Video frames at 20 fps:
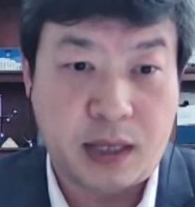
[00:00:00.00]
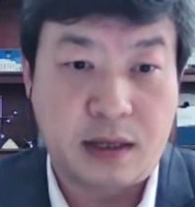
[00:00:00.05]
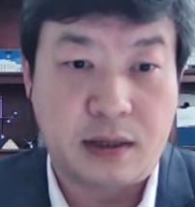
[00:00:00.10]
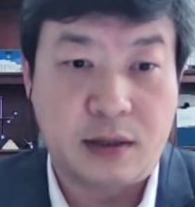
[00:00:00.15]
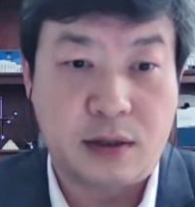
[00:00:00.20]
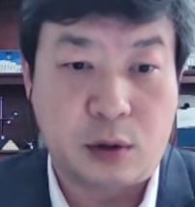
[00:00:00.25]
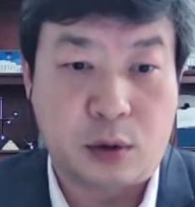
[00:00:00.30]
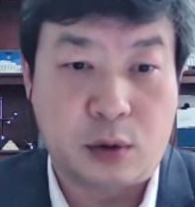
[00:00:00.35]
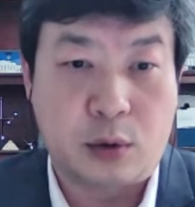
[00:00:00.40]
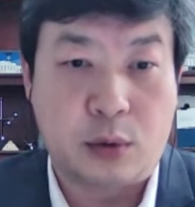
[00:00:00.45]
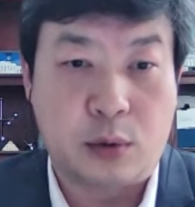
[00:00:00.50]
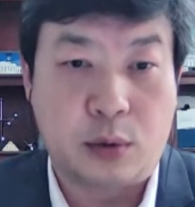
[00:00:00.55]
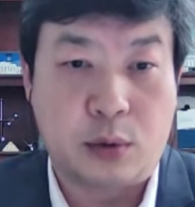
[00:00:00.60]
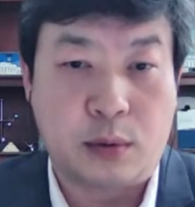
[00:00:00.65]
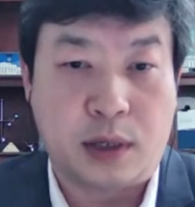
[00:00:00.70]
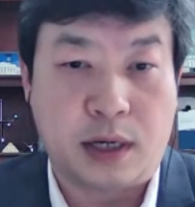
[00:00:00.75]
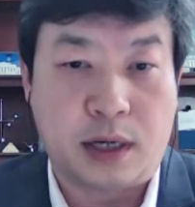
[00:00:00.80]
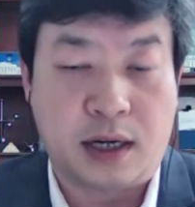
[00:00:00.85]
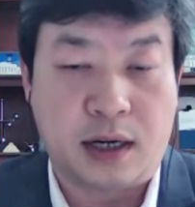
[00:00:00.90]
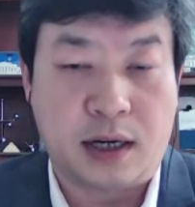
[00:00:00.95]

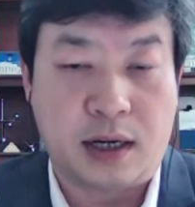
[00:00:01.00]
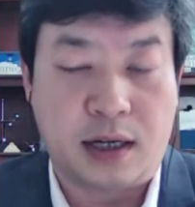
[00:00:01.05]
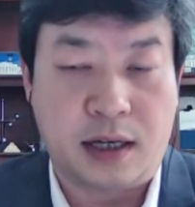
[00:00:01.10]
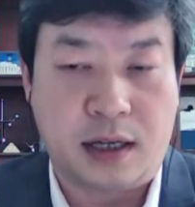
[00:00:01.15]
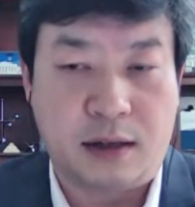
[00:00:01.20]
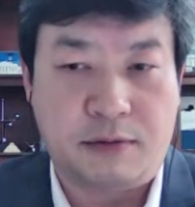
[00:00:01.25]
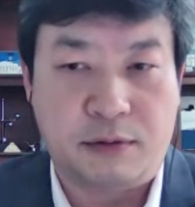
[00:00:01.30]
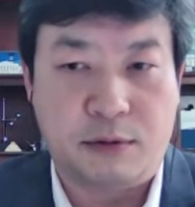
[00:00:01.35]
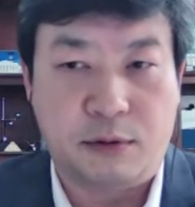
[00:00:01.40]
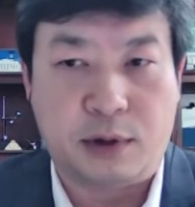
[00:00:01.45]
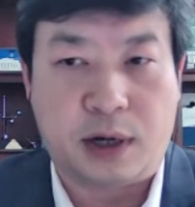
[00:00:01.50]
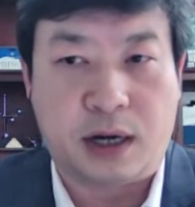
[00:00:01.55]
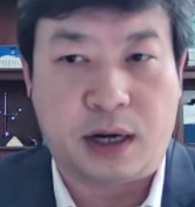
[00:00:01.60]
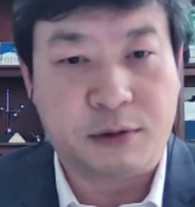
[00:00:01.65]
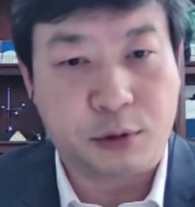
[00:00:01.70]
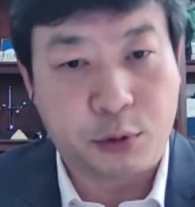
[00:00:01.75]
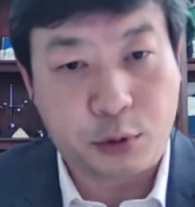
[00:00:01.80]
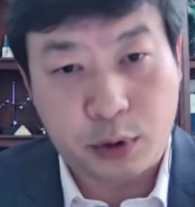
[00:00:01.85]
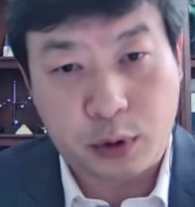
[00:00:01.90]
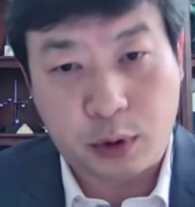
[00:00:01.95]
So if you,
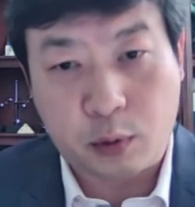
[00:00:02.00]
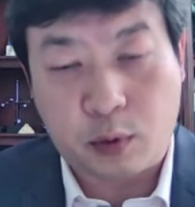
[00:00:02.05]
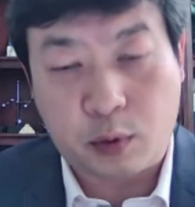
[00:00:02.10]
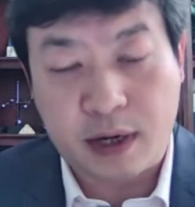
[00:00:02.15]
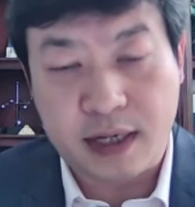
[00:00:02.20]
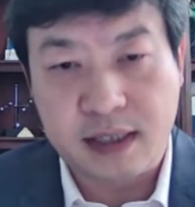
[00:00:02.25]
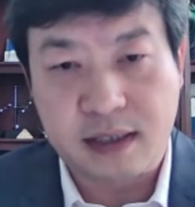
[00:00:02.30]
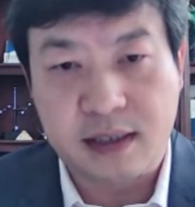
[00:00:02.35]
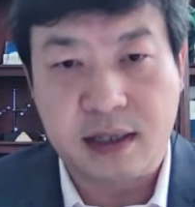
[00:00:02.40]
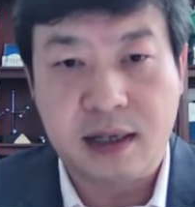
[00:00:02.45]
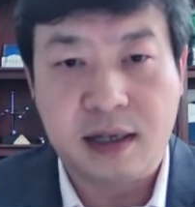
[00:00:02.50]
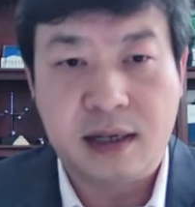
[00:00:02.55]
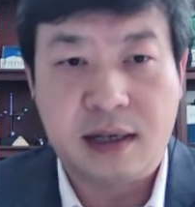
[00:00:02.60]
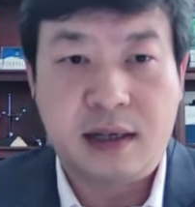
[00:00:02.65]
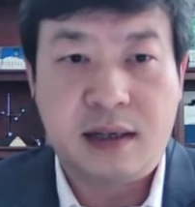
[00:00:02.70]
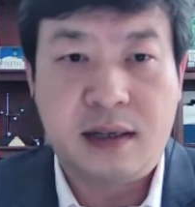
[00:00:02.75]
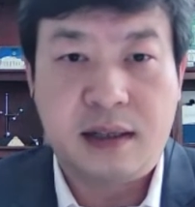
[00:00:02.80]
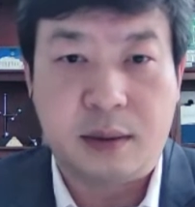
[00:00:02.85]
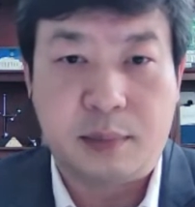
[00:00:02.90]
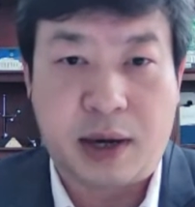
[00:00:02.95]
after a request,
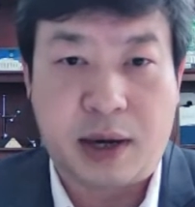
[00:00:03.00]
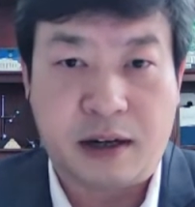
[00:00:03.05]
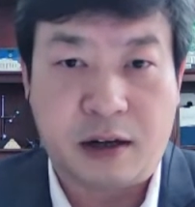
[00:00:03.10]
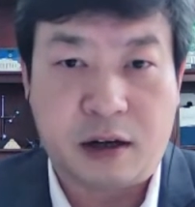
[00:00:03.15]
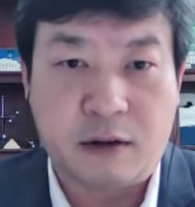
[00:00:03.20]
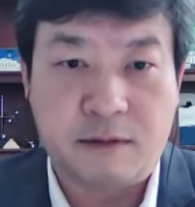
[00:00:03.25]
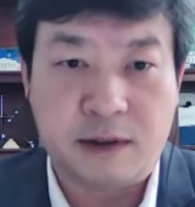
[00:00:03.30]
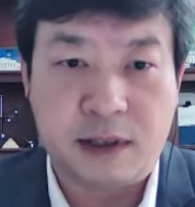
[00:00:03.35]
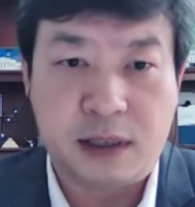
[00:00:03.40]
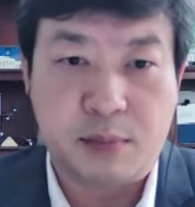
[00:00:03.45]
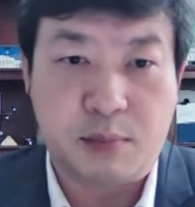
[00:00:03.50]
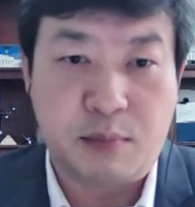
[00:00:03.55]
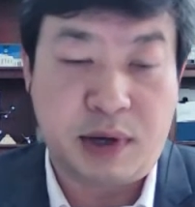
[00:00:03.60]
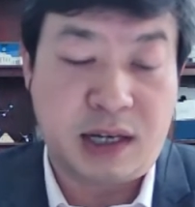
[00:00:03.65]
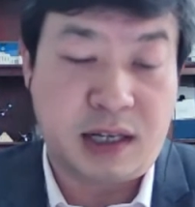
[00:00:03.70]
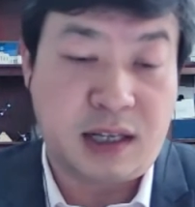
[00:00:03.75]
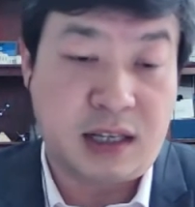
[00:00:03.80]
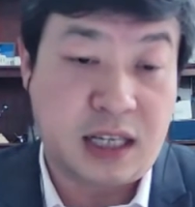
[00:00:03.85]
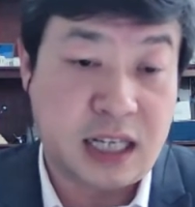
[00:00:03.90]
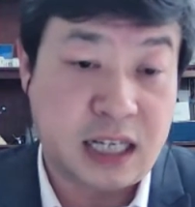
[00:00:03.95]
the patent office
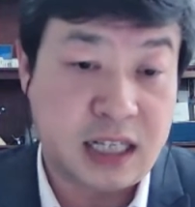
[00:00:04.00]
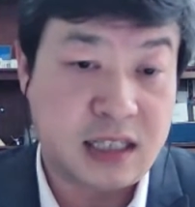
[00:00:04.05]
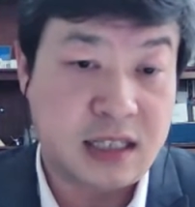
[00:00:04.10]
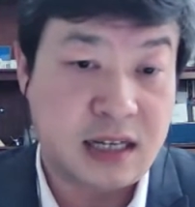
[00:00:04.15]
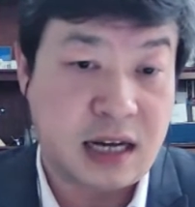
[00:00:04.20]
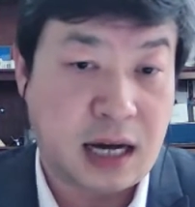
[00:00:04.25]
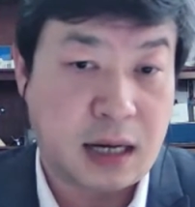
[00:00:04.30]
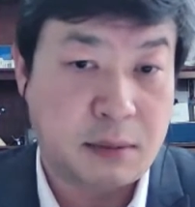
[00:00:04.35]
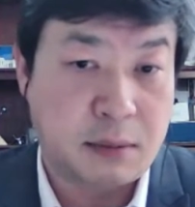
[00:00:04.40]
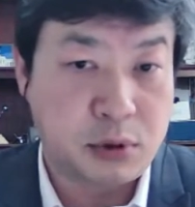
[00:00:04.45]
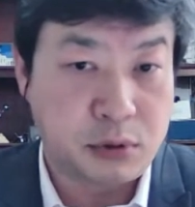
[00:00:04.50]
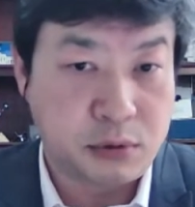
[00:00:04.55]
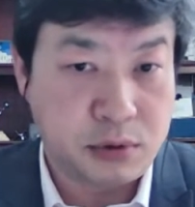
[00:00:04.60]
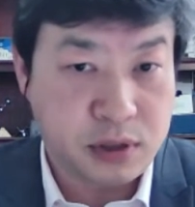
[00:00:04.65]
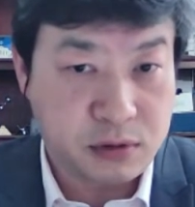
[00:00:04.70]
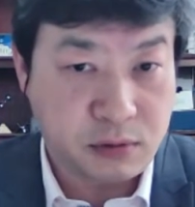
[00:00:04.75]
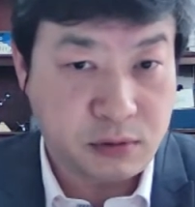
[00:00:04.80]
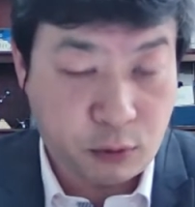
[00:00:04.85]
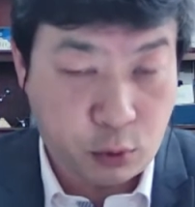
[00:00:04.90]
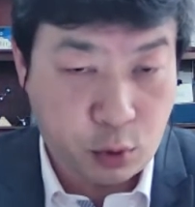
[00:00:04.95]
may need up to
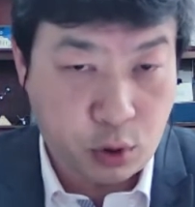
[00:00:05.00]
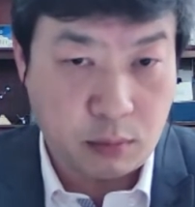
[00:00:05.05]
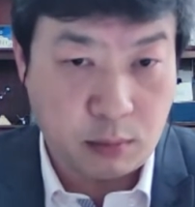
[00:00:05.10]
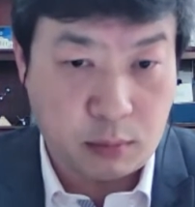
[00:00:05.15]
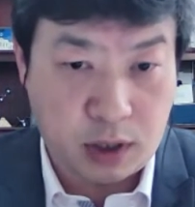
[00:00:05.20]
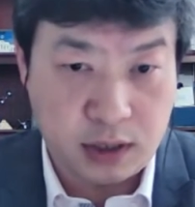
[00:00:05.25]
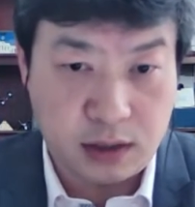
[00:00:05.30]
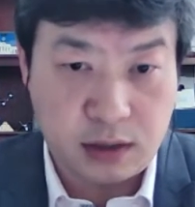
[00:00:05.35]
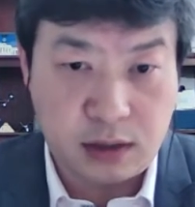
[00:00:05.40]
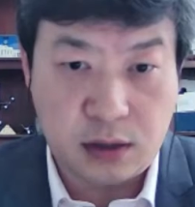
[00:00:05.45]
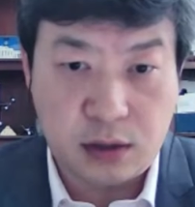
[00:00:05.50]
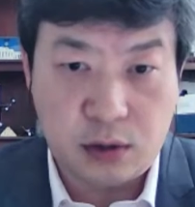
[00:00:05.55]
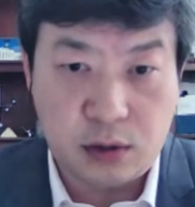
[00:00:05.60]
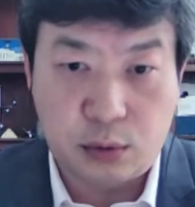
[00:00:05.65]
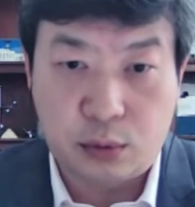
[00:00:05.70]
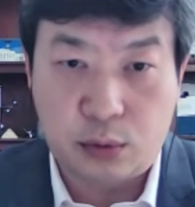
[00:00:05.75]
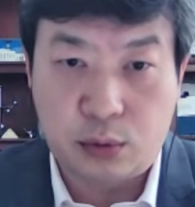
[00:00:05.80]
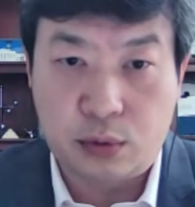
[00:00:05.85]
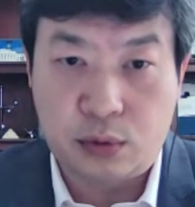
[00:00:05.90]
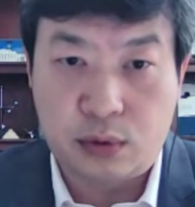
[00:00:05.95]
4 months
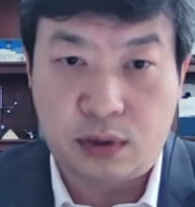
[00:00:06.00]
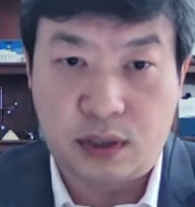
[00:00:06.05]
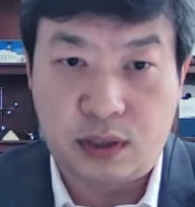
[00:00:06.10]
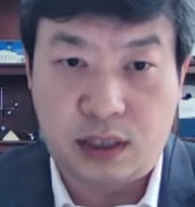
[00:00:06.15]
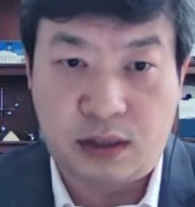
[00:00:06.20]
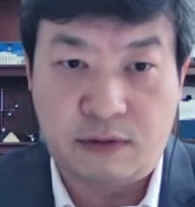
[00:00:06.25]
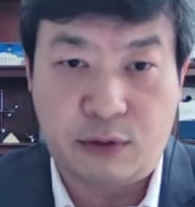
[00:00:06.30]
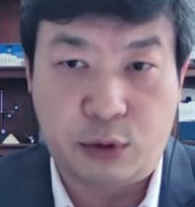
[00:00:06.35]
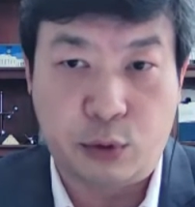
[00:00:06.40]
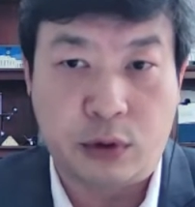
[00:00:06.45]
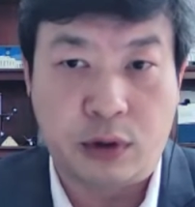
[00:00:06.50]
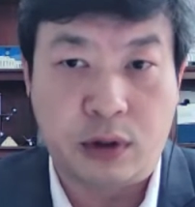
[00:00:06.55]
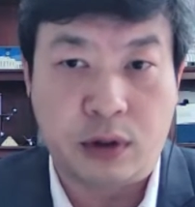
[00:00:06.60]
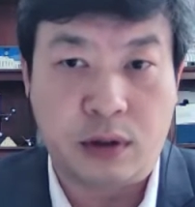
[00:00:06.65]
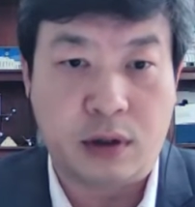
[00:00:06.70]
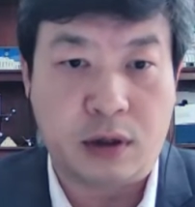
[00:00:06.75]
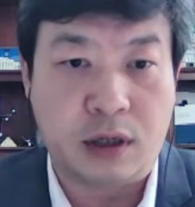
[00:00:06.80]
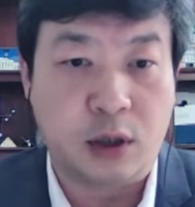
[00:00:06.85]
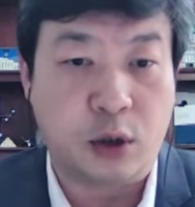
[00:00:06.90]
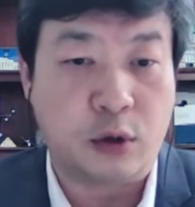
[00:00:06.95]
to give you
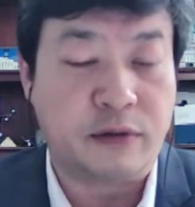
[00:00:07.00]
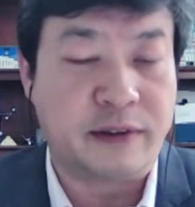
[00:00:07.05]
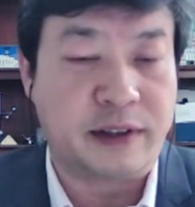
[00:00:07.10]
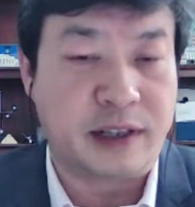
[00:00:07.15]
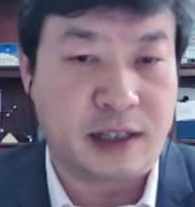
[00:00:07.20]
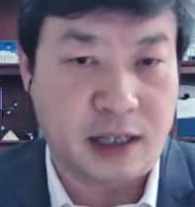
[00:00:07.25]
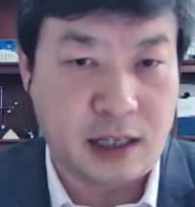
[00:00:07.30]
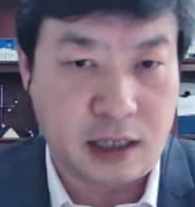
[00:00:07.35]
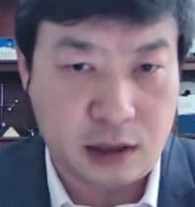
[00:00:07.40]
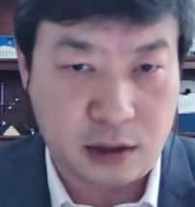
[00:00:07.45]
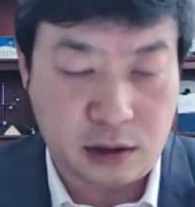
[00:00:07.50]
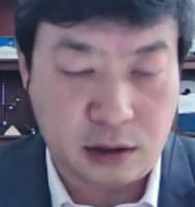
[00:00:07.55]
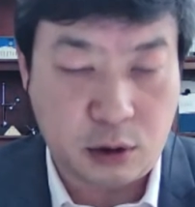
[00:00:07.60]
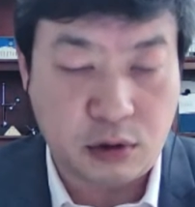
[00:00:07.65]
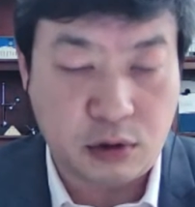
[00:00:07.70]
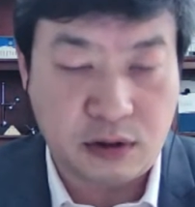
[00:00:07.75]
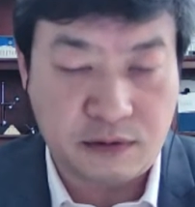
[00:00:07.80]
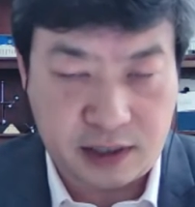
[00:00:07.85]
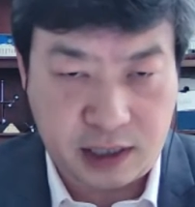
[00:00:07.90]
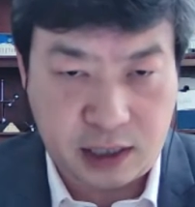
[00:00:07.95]
a
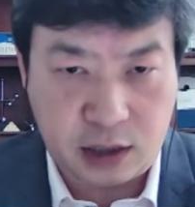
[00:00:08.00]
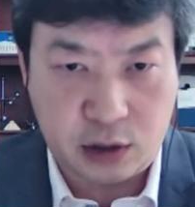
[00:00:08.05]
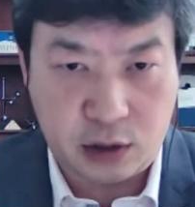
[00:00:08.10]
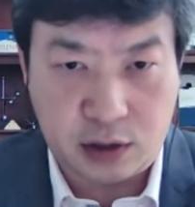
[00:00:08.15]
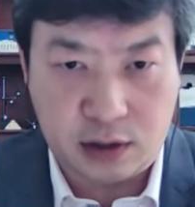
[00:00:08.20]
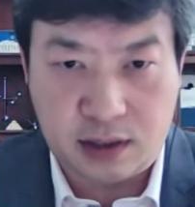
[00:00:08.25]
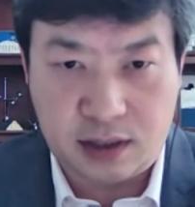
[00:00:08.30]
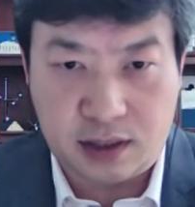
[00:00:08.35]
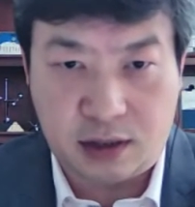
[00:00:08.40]
notification.